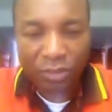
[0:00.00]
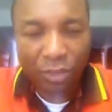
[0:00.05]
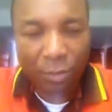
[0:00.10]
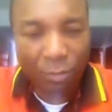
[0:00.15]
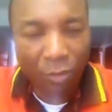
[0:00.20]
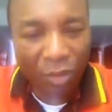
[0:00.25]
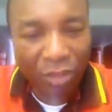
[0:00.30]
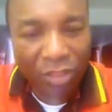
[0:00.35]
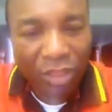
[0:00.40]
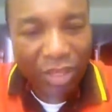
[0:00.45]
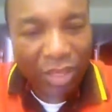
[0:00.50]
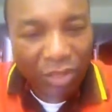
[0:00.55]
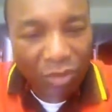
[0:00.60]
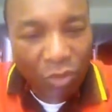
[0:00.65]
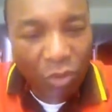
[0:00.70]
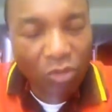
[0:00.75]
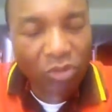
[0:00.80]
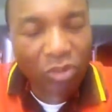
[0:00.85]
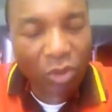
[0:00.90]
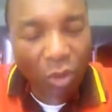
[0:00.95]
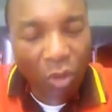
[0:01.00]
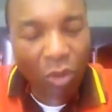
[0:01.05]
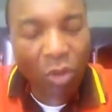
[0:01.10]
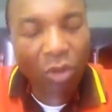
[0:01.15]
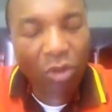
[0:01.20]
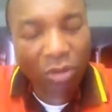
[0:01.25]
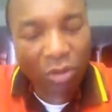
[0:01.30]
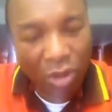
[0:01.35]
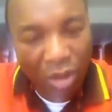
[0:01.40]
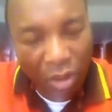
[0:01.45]
But those
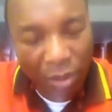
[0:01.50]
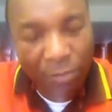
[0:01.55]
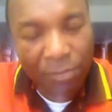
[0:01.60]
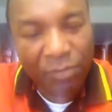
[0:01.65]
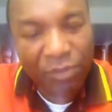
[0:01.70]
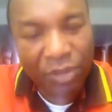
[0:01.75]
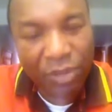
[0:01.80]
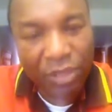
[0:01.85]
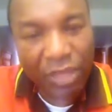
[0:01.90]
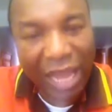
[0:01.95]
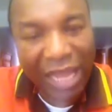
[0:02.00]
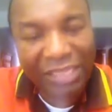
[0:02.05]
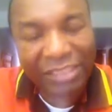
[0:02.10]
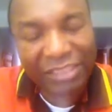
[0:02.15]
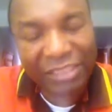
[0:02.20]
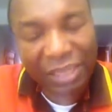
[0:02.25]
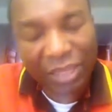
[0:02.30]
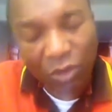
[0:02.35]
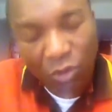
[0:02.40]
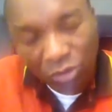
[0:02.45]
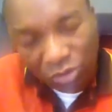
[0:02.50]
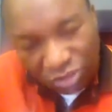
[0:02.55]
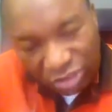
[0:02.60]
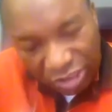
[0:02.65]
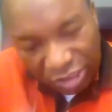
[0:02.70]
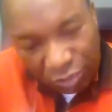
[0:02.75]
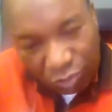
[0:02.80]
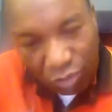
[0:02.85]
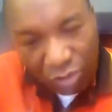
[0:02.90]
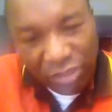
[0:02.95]
all come as a
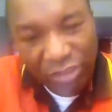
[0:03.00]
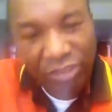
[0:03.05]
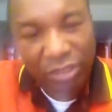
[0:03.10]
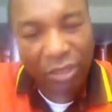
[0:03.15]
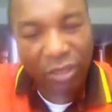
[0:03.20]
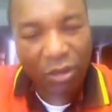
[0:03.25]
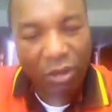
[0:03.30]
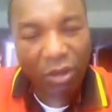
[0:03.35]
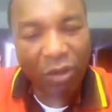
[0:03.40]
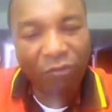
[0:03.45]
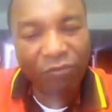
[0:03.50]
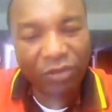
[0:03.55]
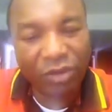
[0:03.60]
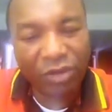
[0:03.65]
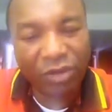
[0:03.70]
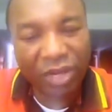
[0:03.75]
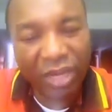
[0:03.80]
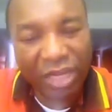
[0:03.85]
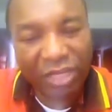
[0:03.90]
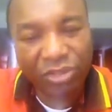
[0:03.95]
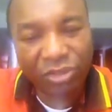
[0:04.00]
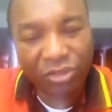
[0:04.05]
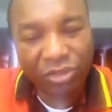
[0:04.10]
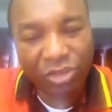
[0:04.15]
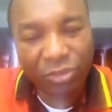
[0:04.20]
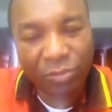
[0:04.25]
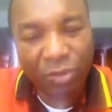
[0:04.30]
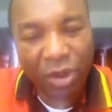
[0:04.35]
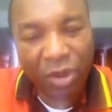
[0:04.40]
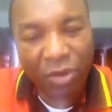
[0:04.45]
consequence of the
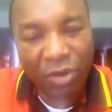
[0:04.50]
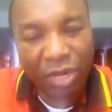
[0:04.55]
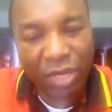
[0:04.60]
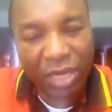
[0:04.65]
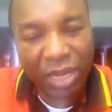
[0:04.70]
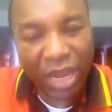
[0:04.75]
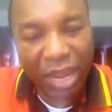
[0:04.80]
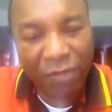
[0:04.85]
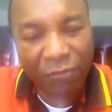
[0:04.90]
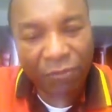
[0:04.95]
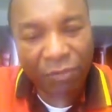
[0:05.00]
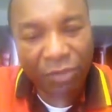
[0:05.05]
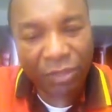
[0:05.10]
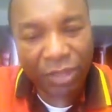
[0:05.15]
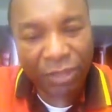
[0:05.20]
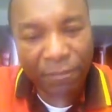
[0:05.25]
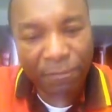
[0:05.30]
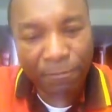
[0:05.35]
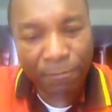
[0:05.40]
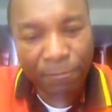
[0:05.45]
relationship I already have with him.